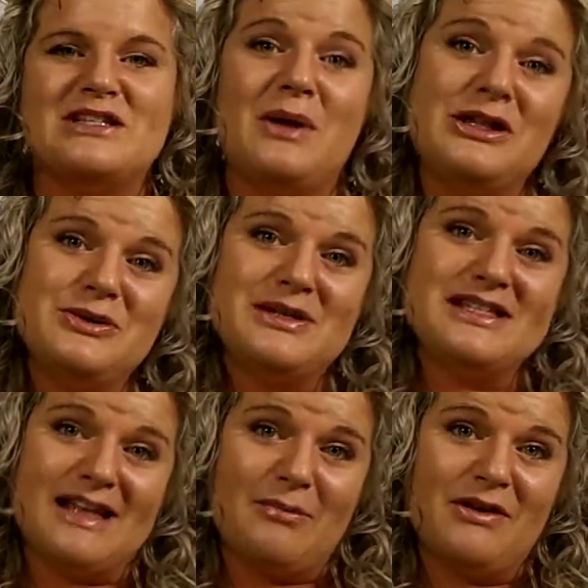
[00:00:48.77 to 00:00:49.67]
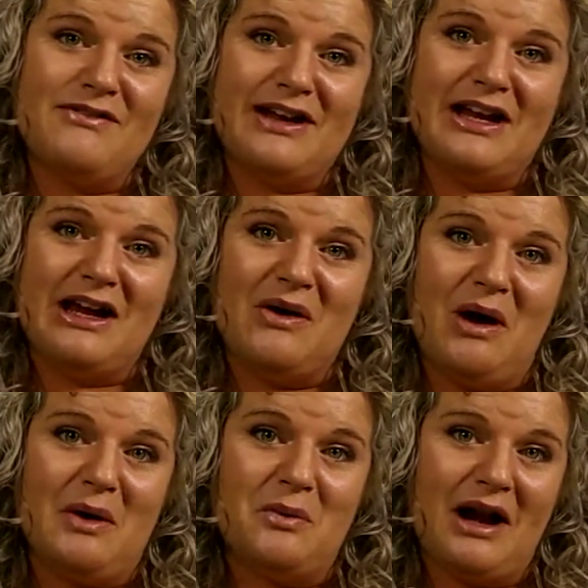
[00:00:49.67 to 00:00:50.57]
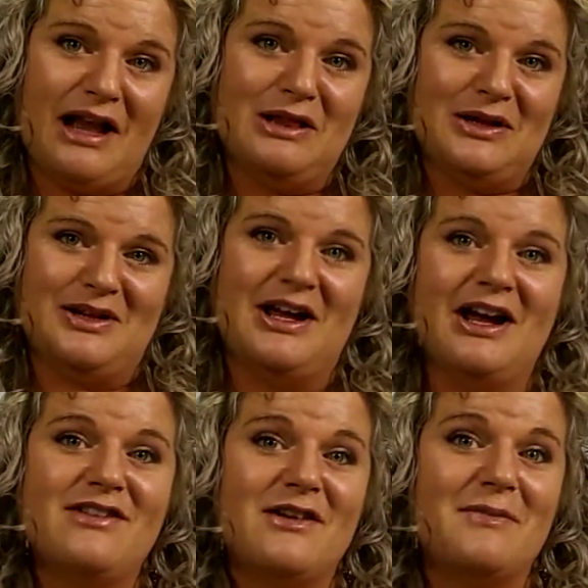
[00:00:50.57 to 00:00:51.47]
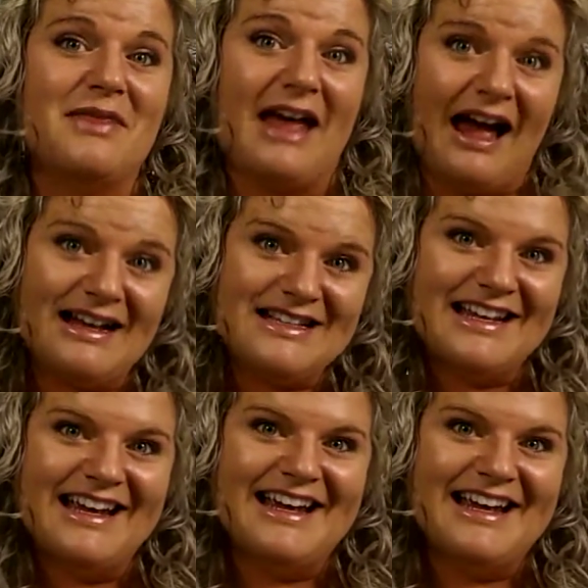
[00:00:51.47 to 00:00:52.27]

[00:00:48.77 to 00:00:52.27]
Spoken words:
So I'll do a separate video on what I learned from that